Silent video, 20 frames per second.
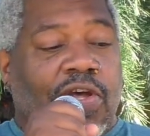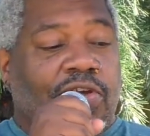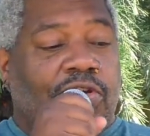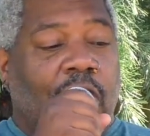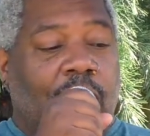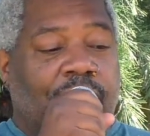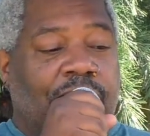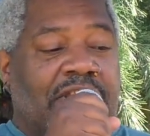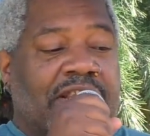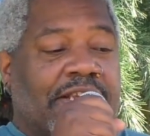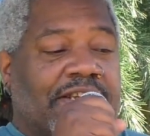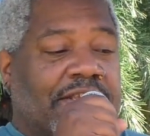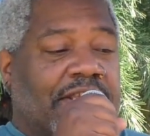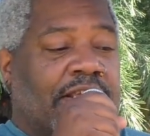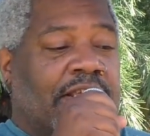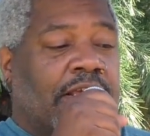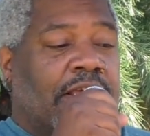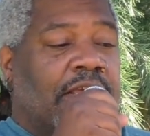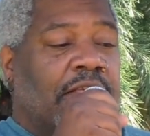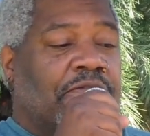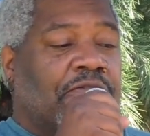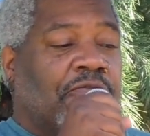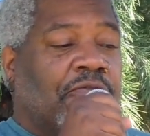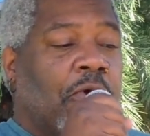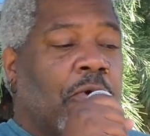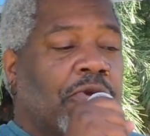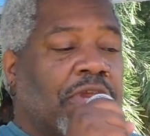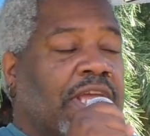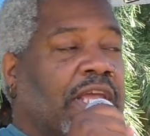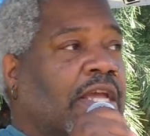Covidity is
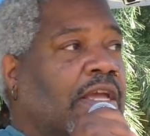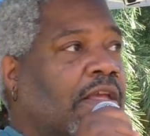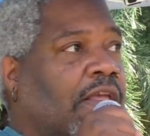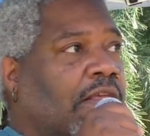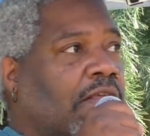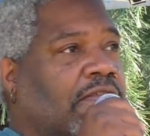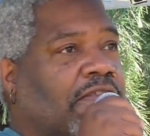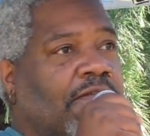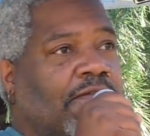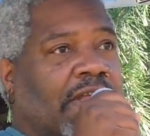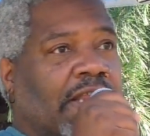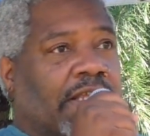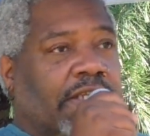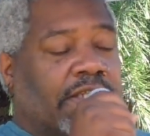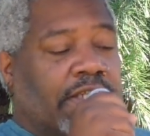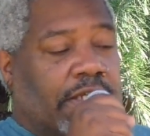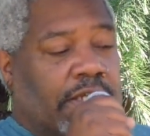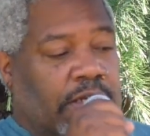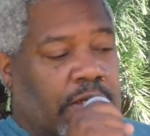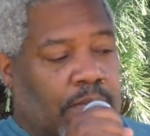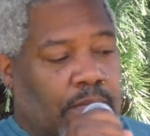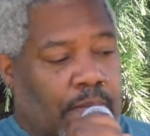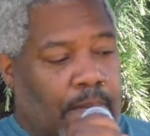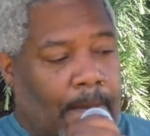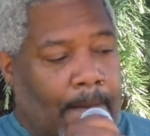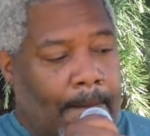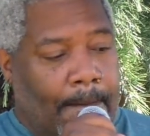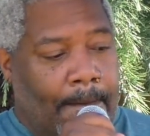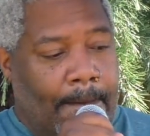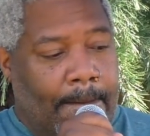eroding civility.
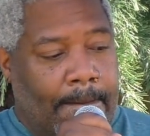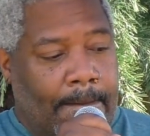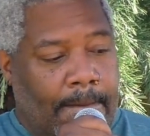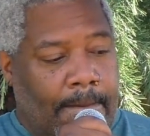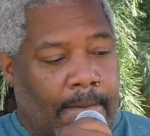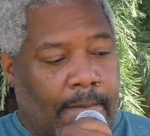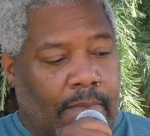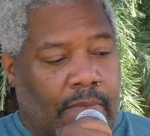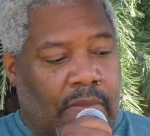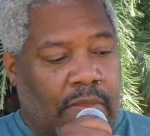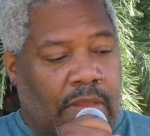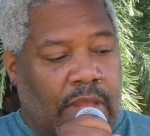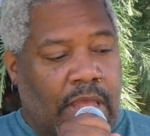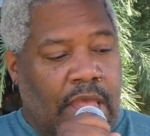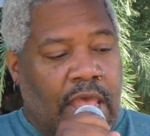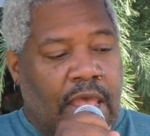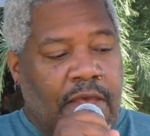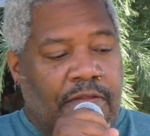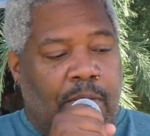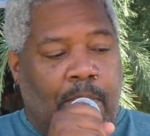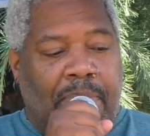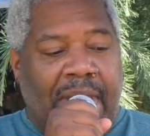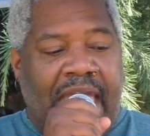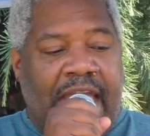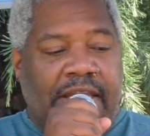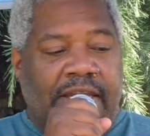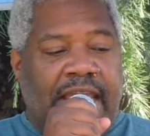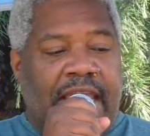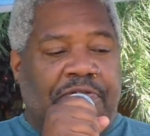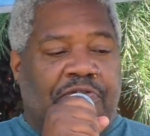The
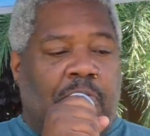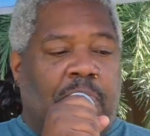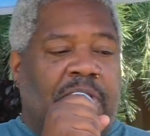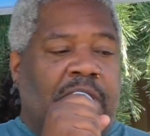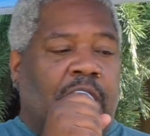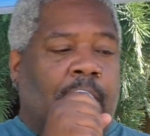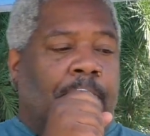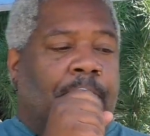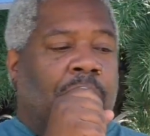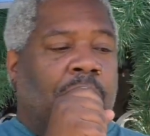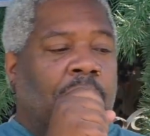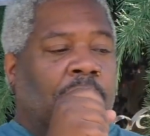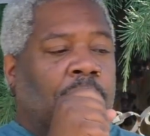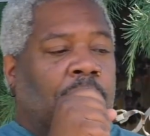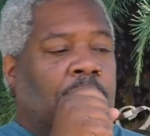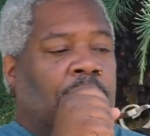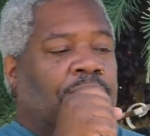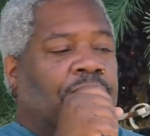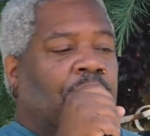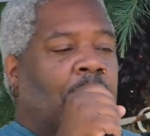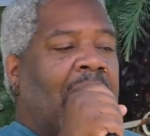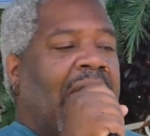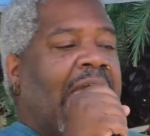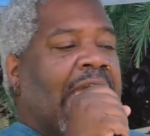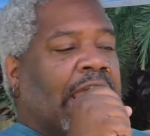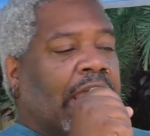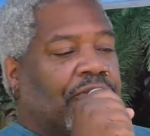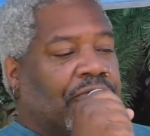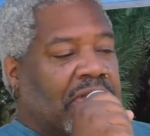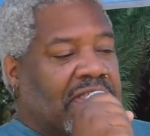band aids are being pulled from
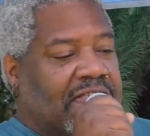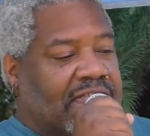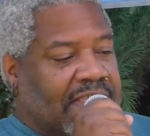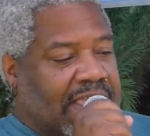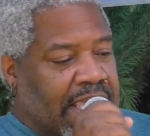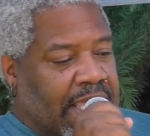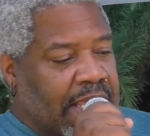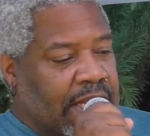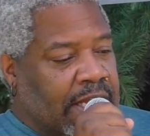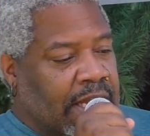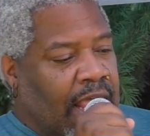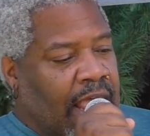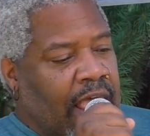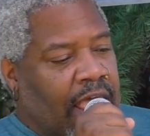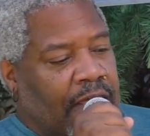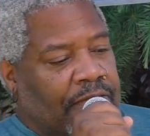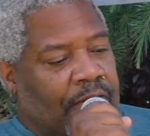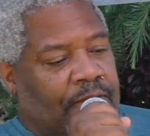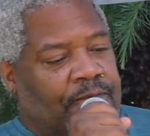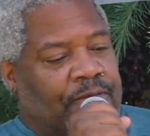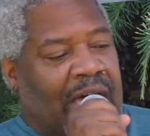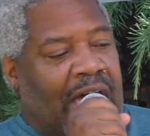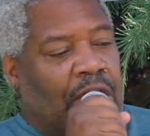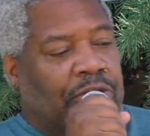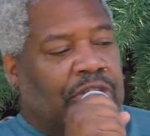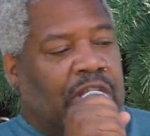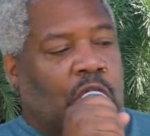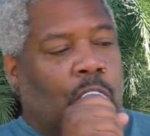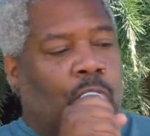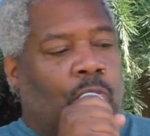angry skin, and the
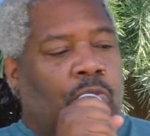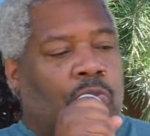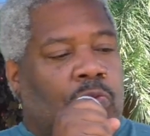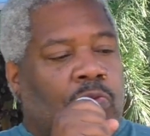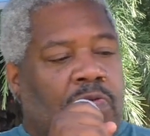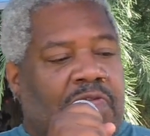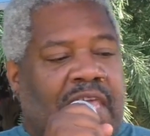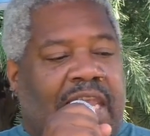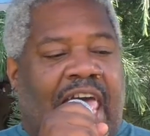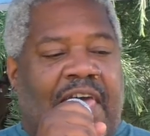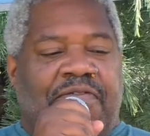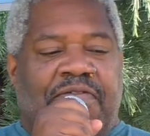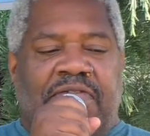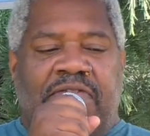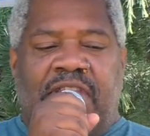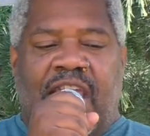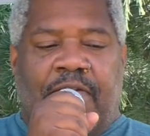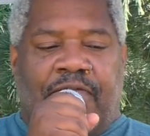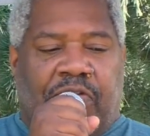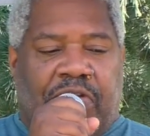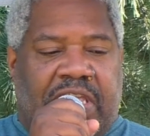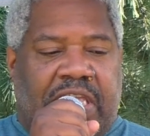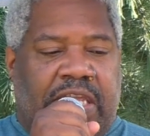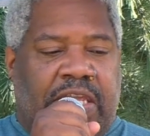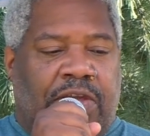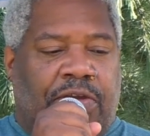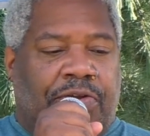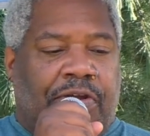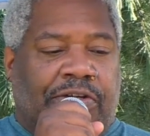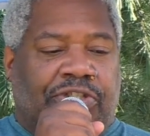founding wounds that have never
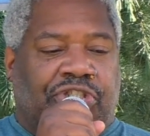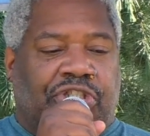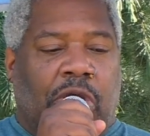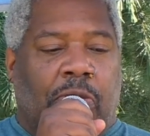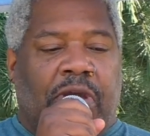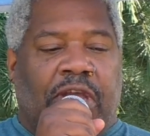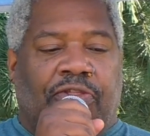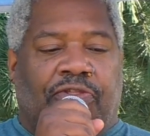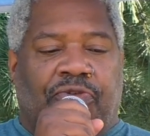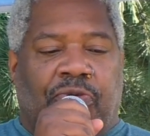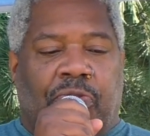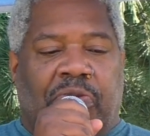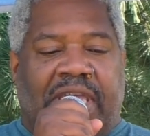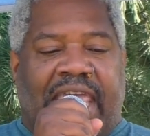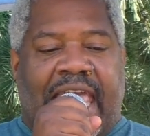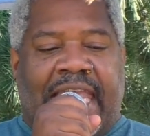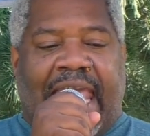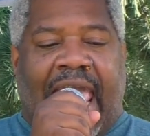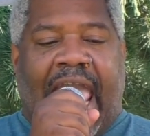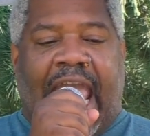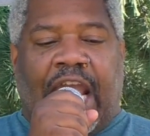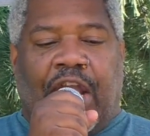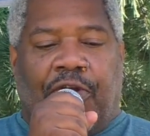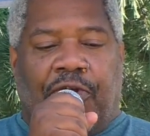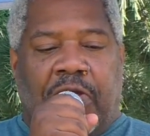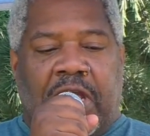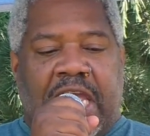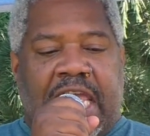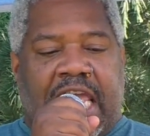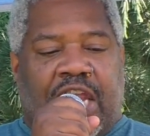healed are showing through again,
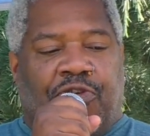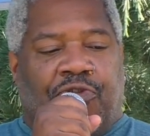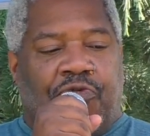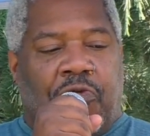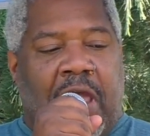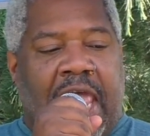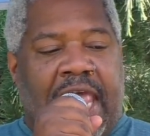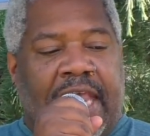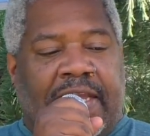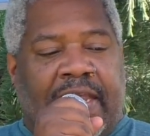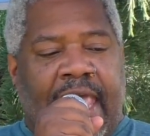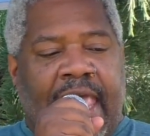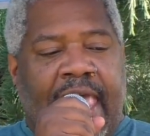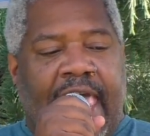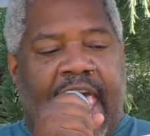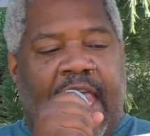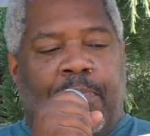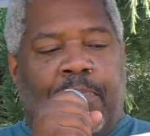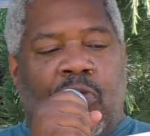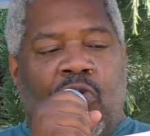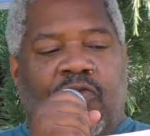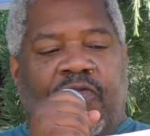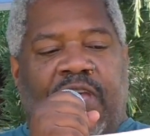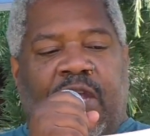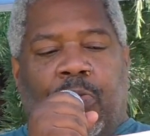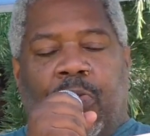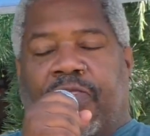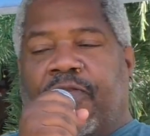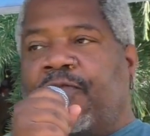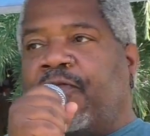angry and red and
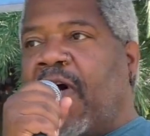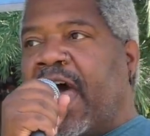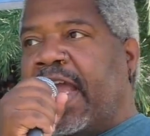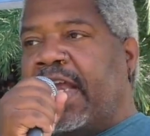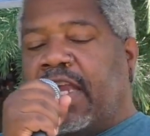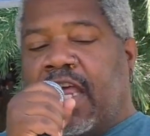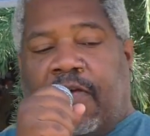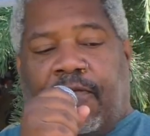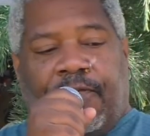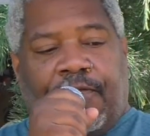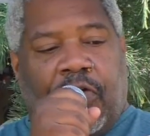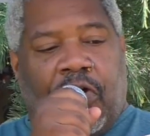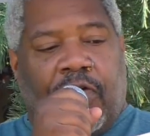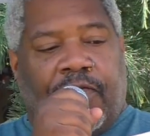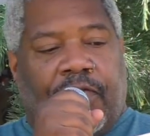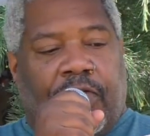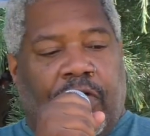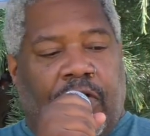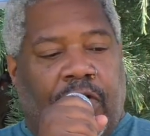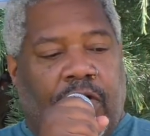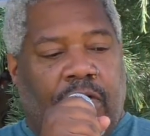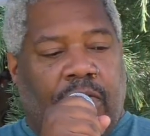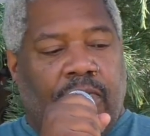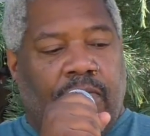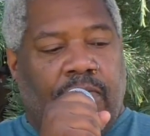moving with fight and fervor.